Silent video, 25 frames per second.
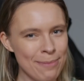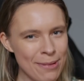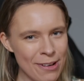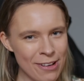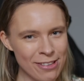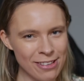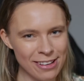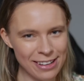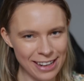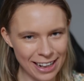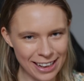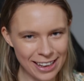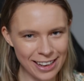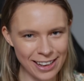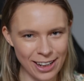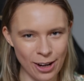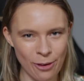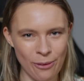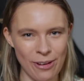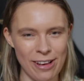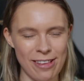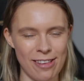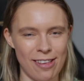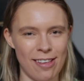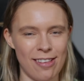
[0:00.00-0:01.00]
personality
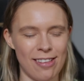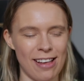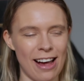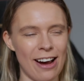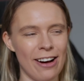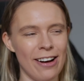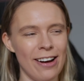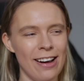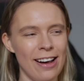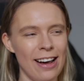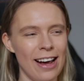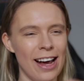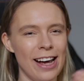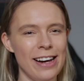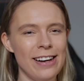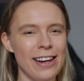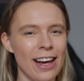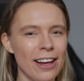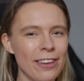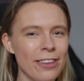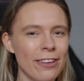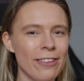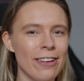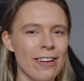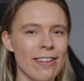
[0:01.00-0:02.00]
quizzes are
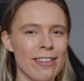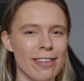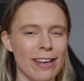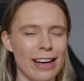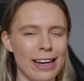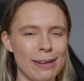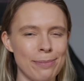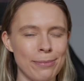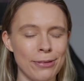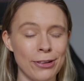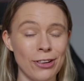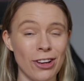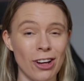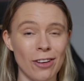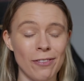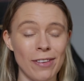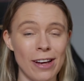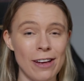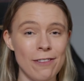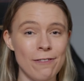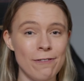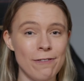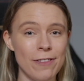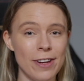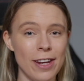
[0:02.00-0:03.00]
another example of
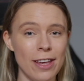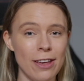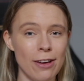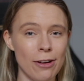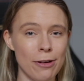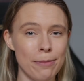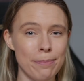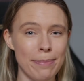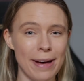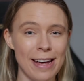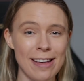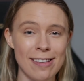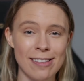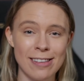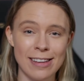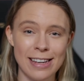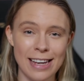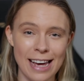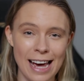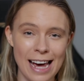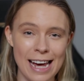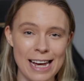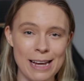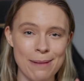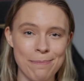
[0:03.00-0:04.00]
a video-based
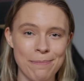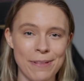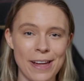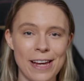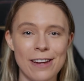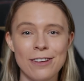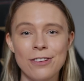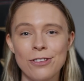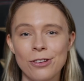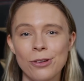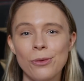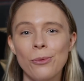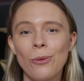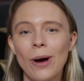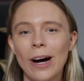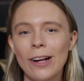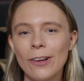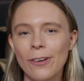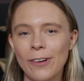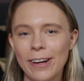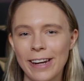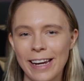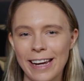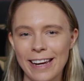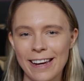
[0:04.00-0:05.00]
game that do well
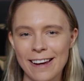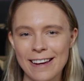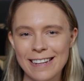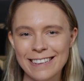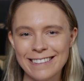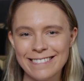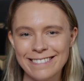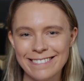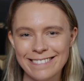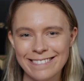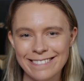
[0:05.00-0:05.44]
on here.